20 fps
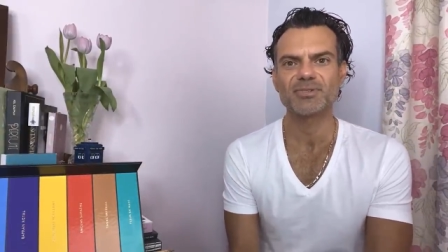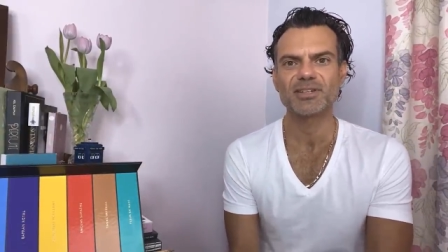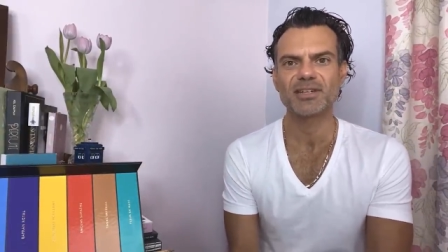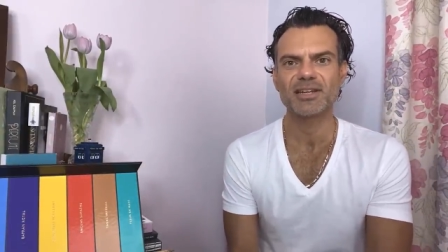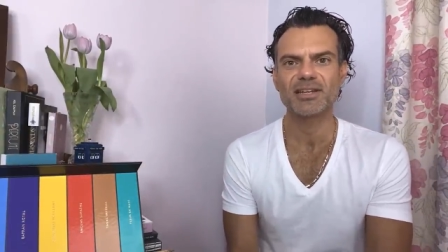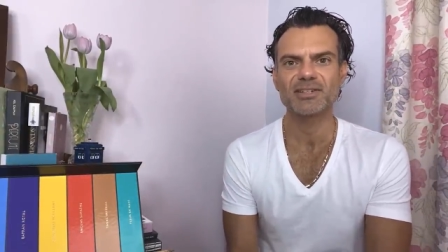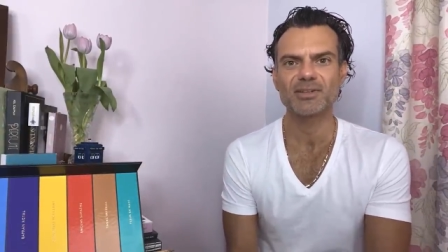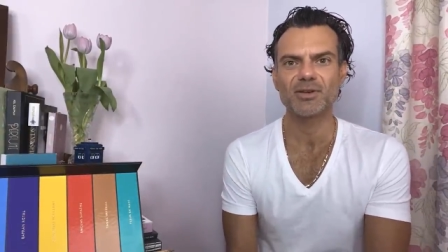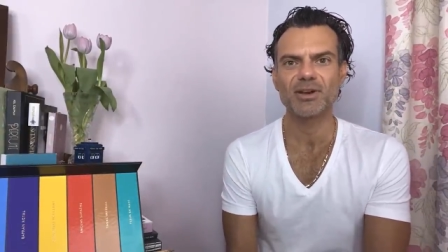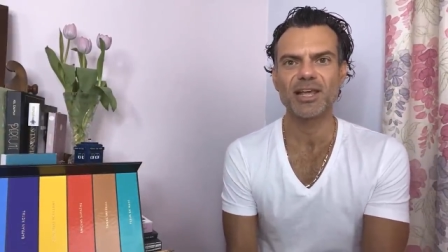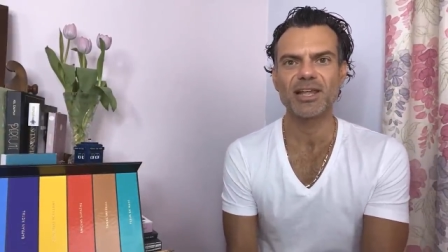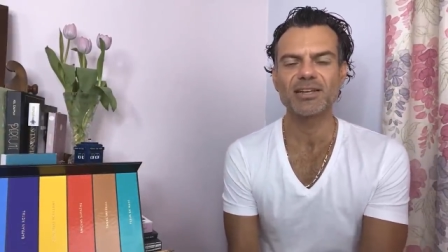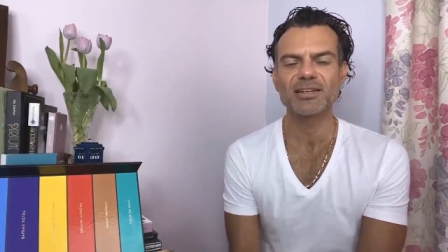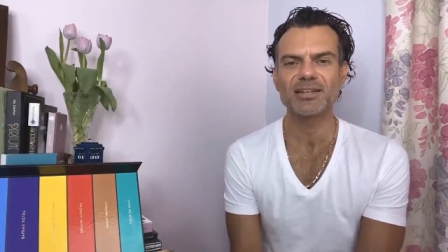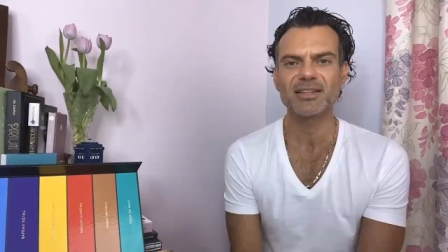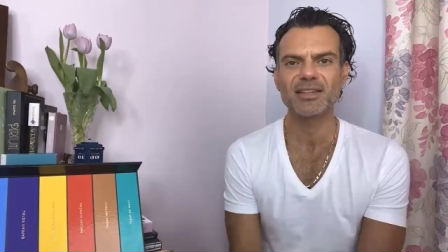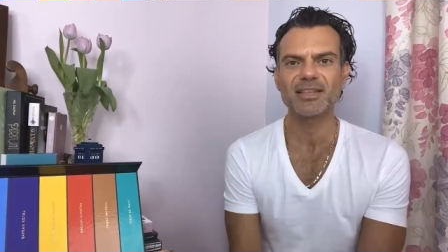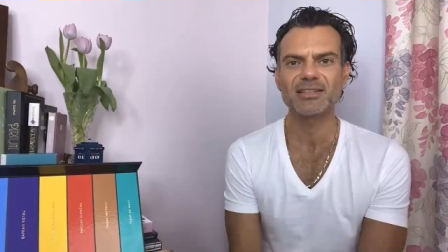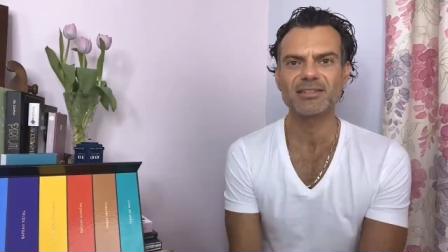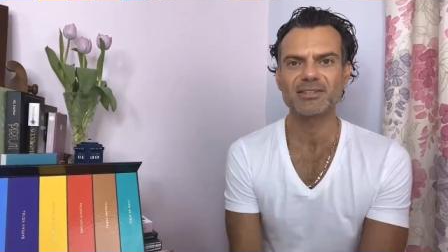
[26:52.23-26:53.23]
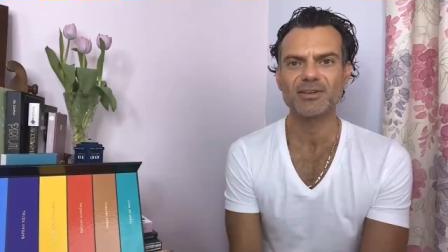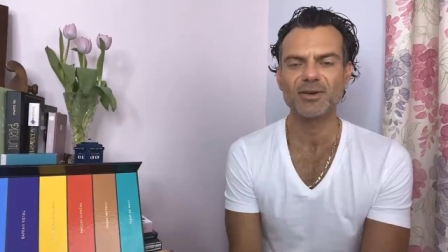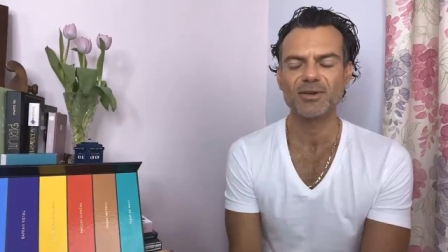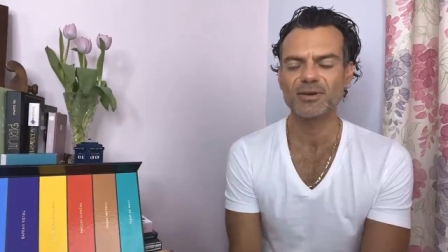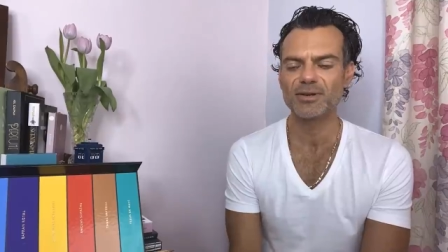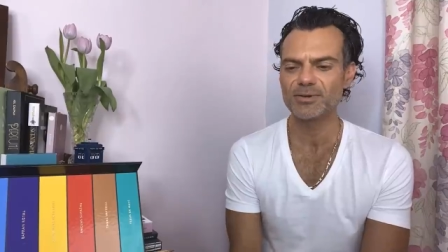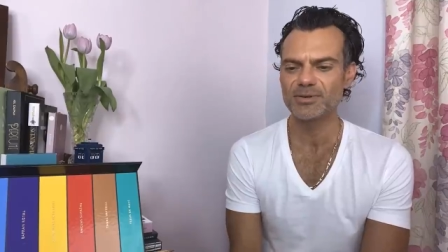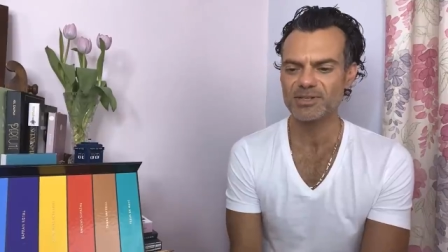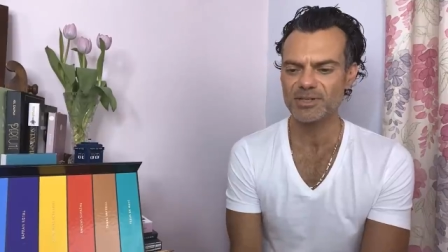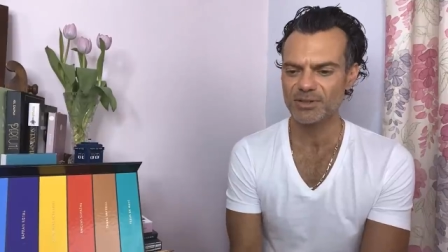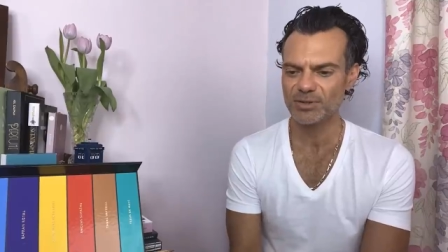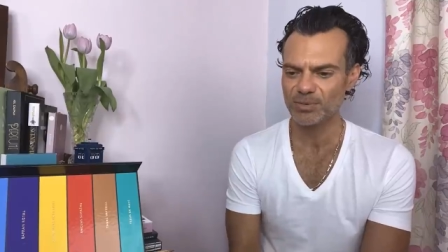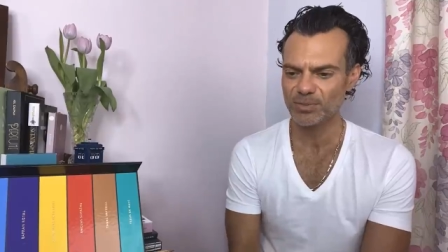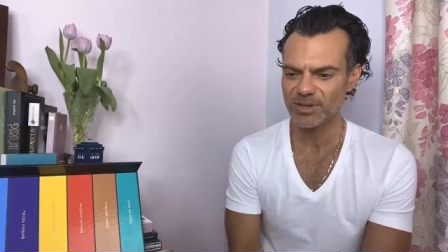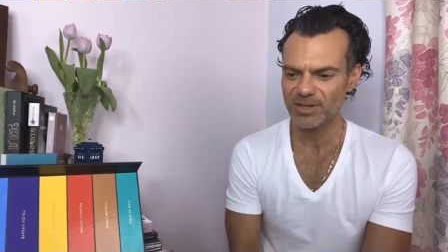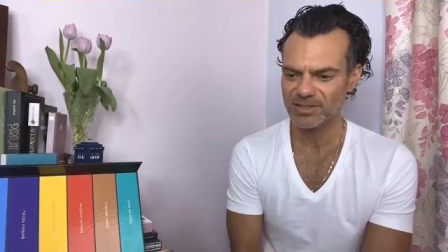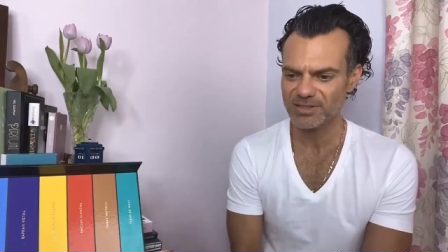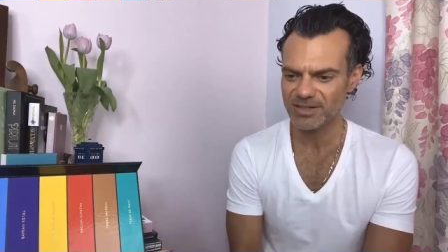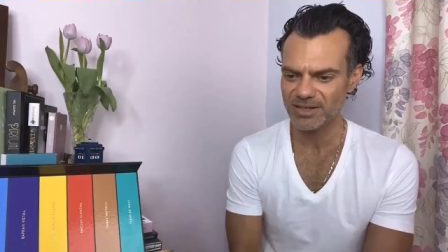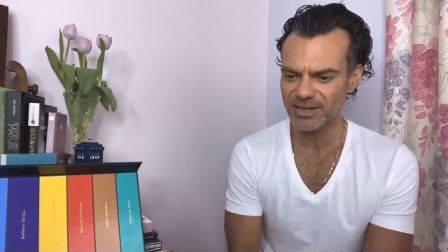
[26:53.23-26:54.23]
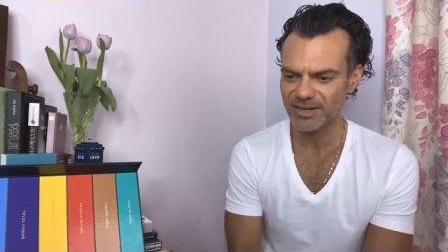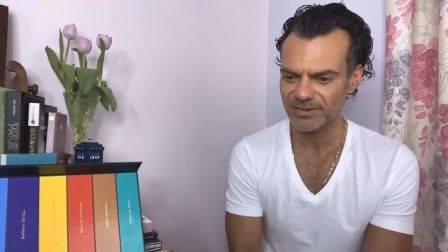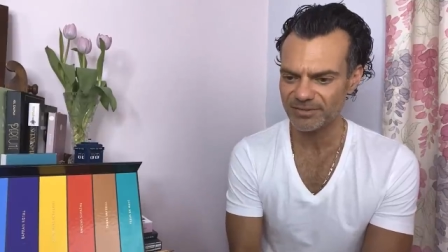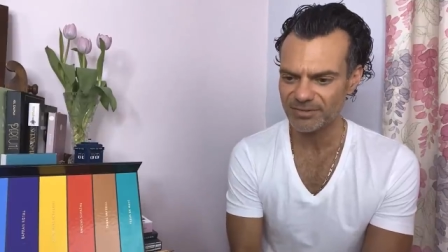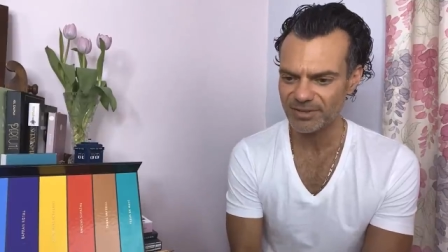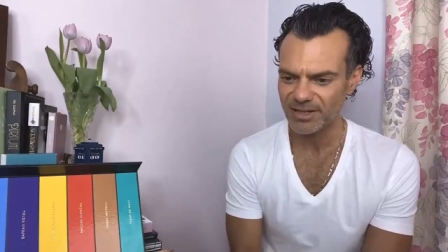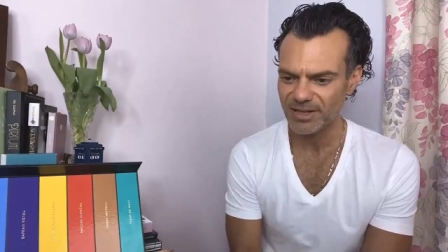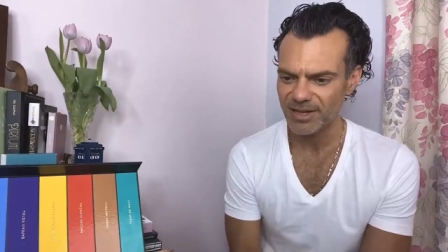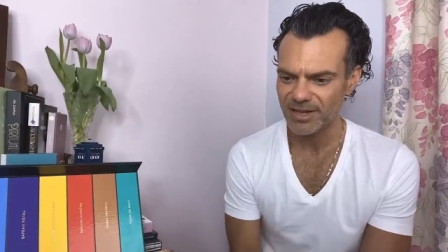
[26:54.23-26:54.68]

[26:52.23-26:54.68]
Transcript: days on end and they start losing the will to live